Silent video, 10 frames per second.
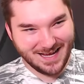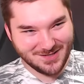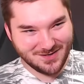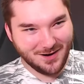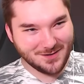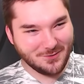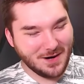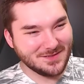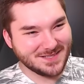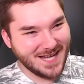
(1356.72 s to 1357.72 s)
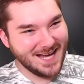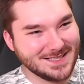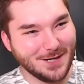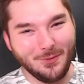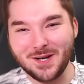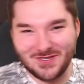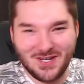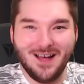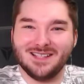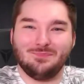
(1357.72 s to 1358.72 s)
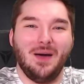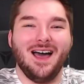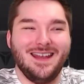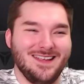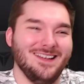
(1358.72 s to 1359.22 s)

in John Kramer's casket? Where's John's body?